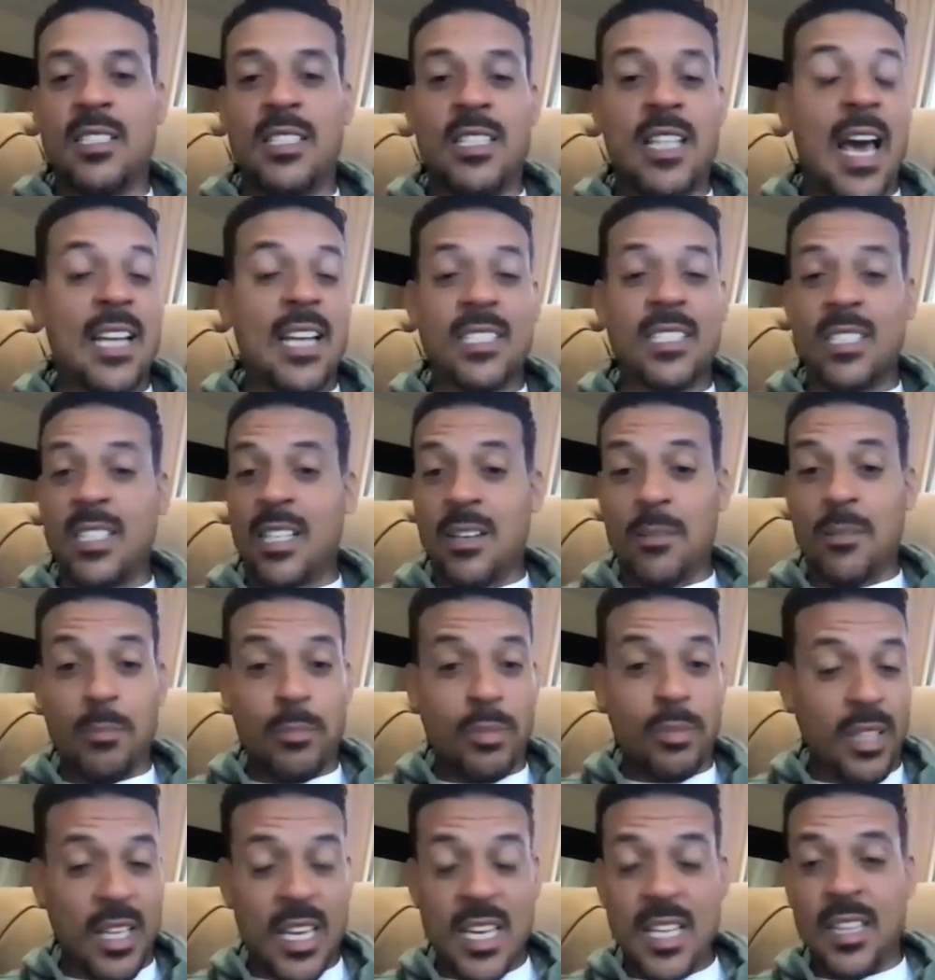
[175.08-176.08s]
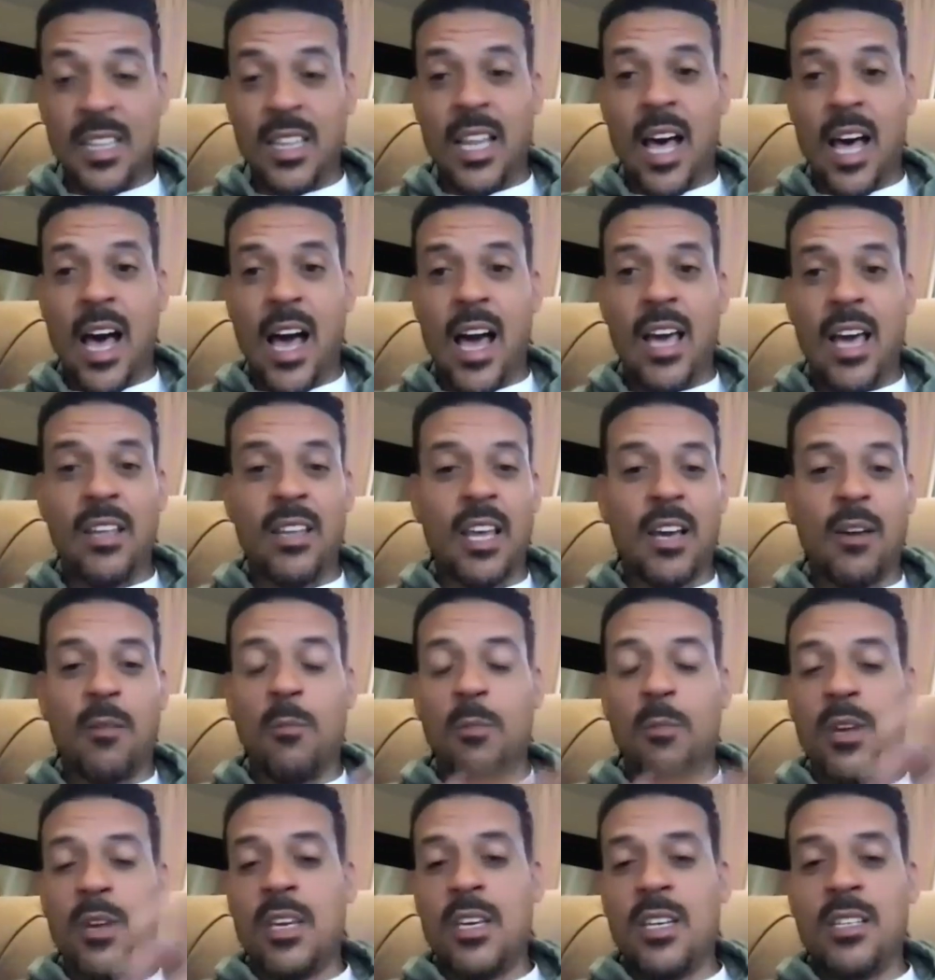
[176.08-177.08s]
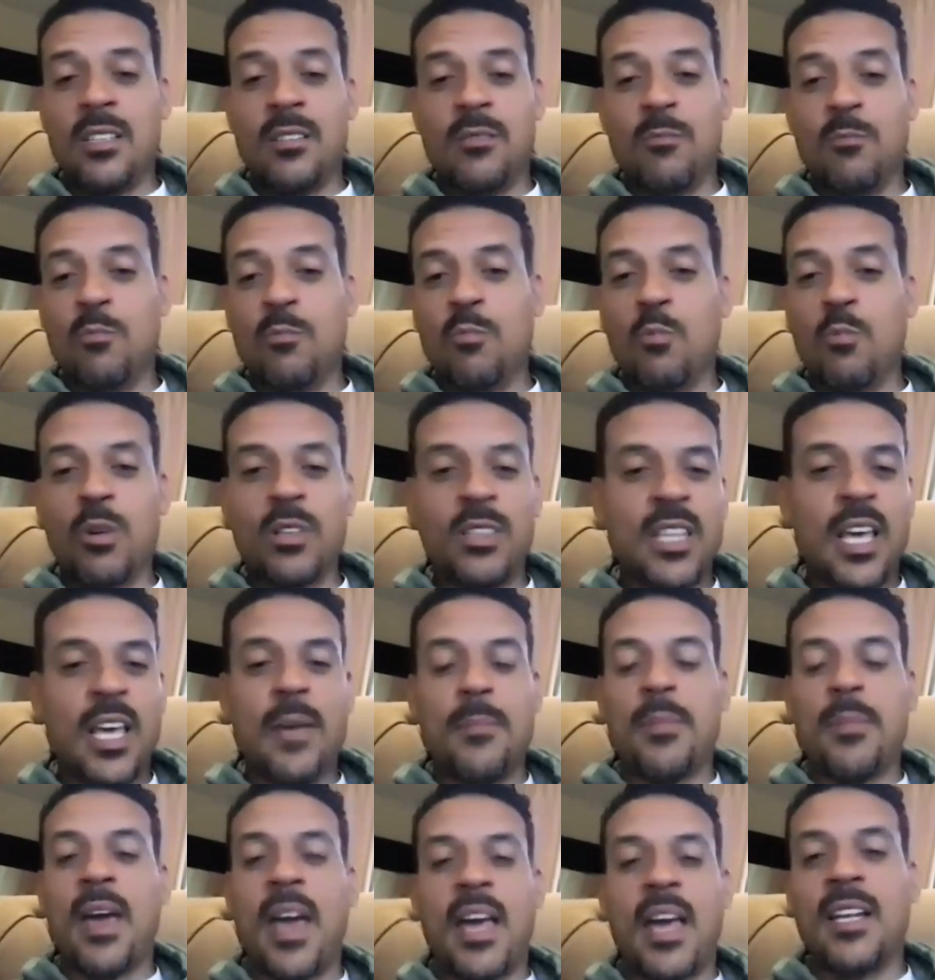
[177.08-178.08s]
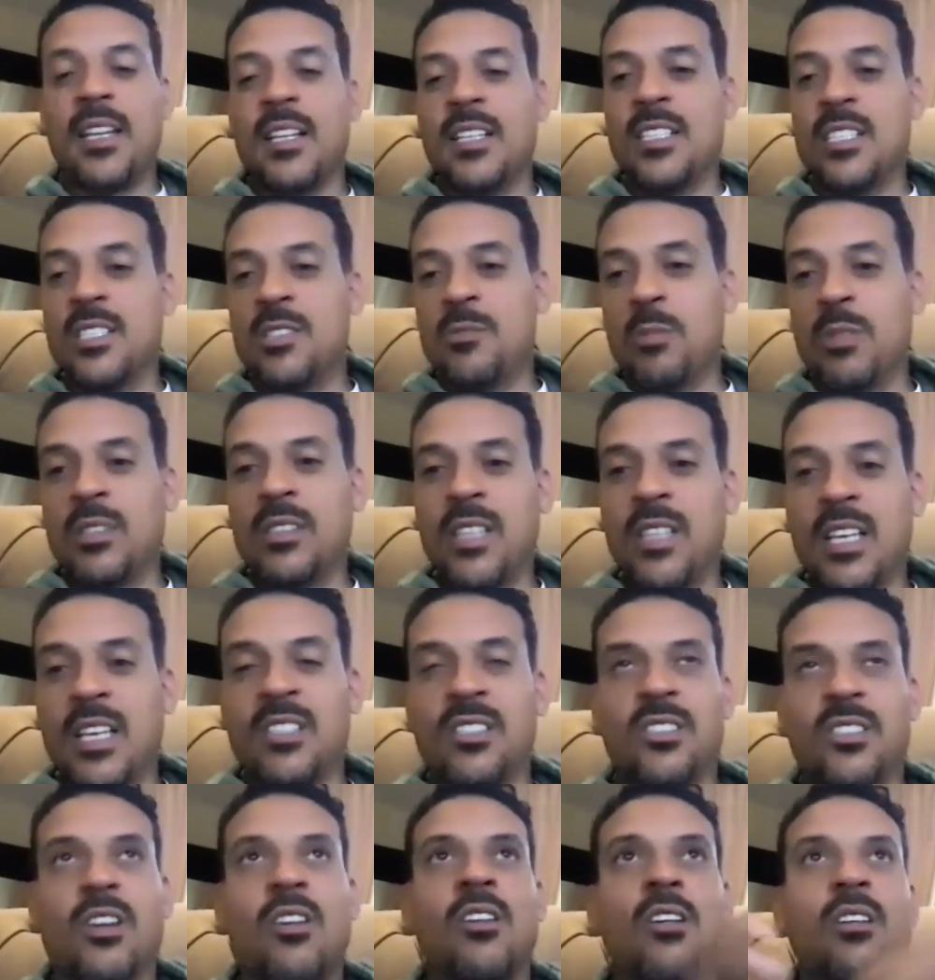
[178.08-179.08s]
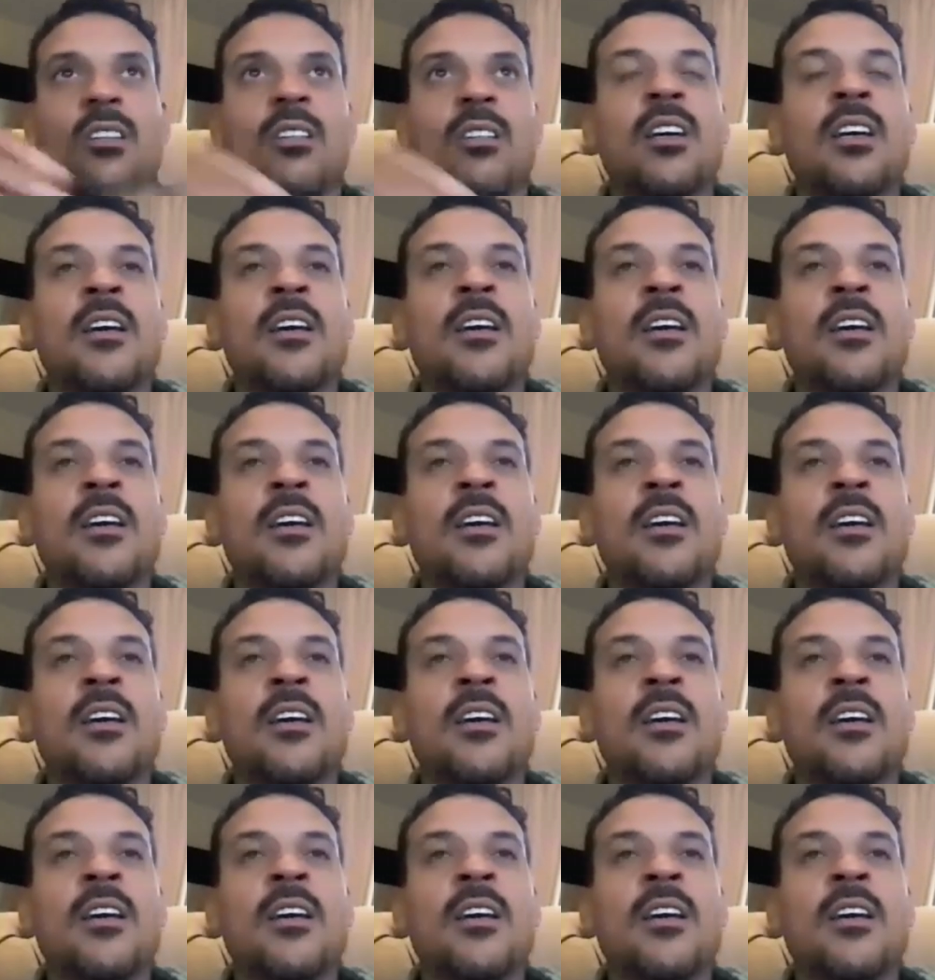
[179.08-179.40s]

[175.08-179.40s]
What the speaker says: that's a complete lie. Like what they painted is what they saw.